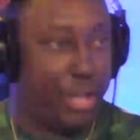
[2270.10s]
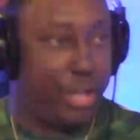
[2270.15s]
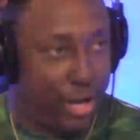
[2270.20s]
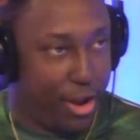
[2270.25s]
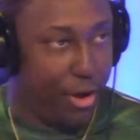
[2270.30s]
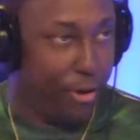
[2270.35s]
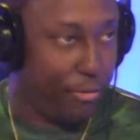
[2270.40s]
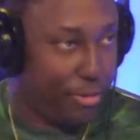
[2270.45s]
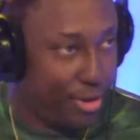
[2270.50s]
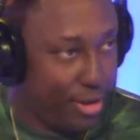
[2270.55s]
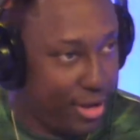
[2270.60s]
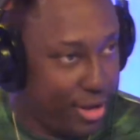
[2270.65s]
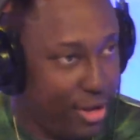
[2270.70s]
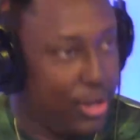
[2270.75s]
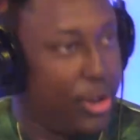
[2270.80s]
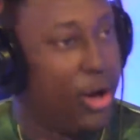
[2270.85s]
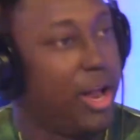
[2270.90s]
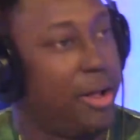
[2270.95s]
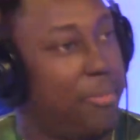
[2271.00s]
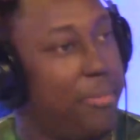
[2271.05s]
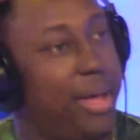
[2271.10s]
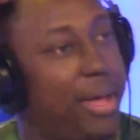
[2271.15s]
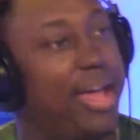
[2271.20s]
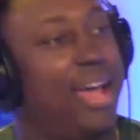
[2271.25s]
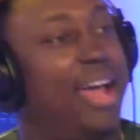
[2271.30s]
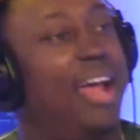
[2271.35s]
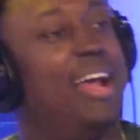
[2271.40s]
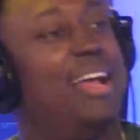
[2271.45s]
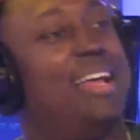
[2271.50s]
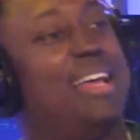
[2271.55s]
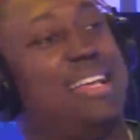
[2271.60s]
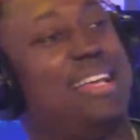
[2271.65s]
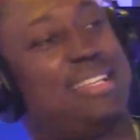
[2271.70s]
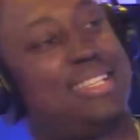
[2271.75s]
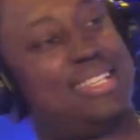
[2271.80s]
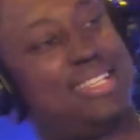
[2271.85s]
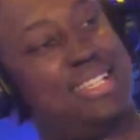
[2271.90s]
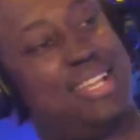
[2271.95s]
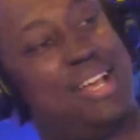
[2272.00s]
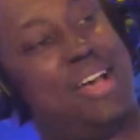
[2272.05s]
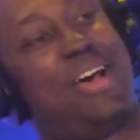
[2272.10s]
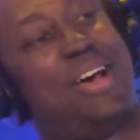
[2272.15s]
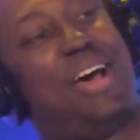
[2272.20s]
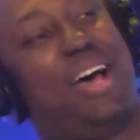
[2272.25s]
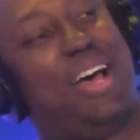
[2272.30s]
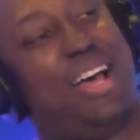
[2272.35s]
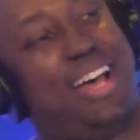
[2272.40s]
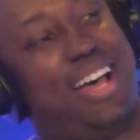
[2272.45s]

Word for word: don't." You know what I mean? He wanted to